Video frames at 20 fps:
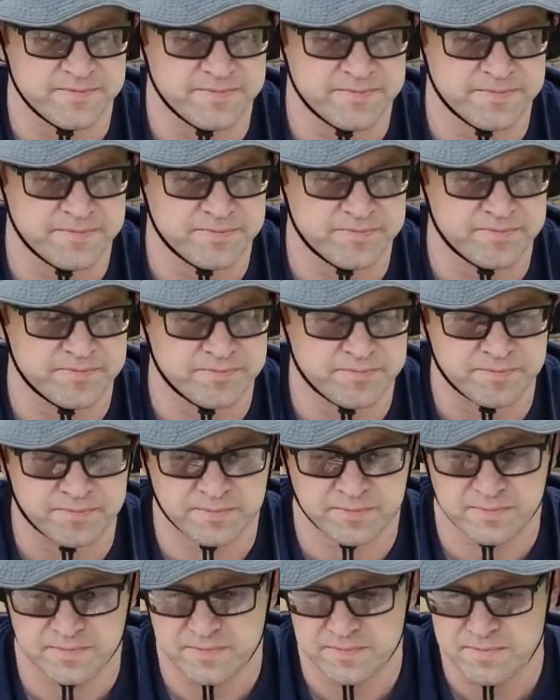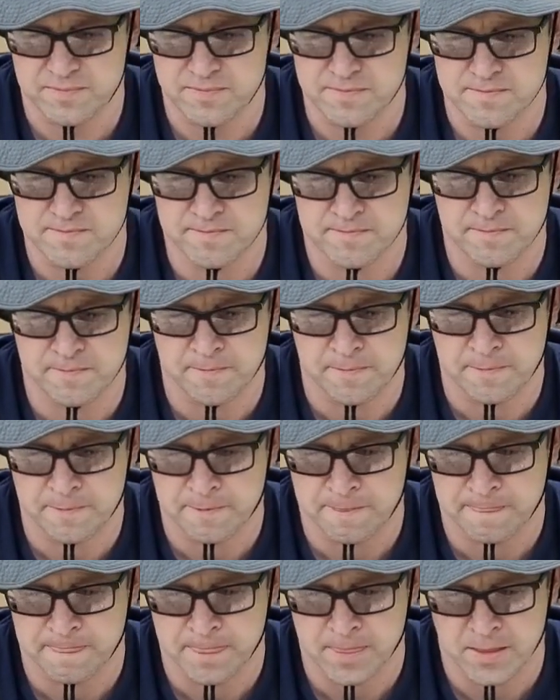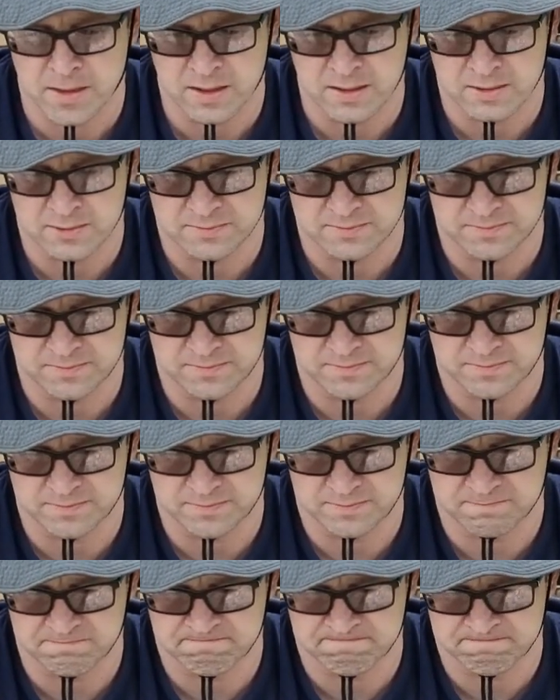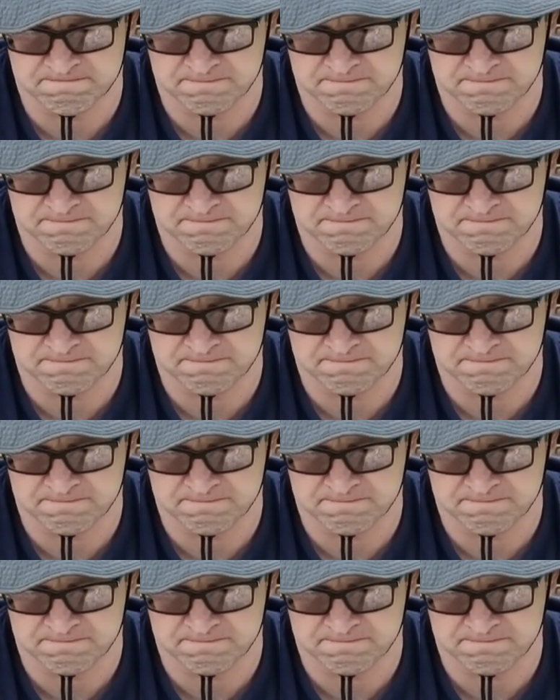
Nothing is said.